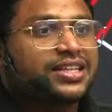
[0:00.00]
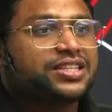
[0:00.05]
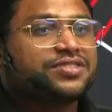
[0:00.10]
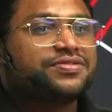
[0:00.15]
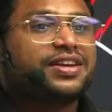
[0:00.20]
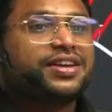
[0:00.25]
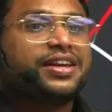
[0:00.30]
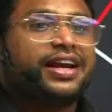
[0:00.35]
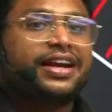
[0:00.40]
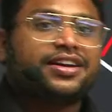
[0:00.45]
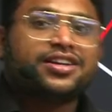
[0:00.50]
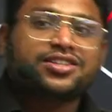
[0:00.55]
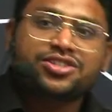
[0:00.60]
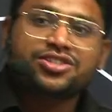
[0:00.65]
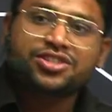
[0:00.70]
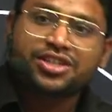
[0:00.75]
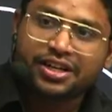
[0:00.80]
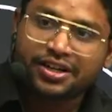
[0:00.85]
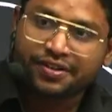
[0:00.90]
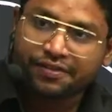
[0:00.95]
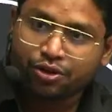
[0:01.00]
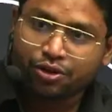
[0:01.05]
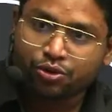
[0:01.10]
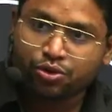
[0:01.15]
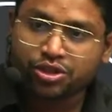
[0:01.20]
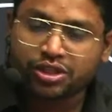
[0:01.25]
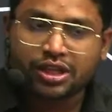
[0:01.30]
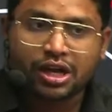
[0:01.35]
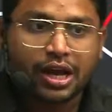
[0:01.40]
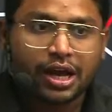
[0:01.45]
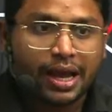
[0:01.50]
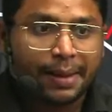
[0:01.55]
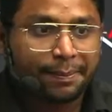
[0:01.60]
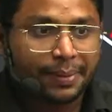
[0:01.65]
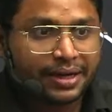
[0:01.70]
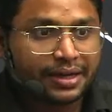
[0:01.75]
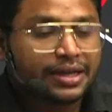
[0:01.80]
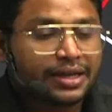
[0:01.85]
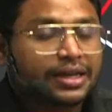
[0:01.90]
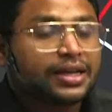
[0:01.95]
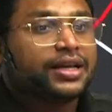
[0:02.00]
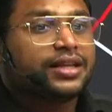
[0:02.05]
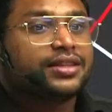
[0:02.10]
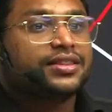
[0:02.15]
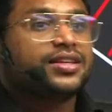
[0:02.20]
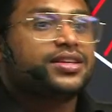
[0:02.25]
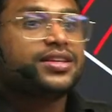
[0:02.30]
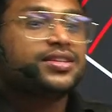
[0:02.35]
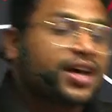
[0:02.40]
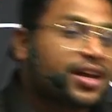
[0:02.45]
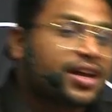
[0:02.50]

where industrial revolution happened. These are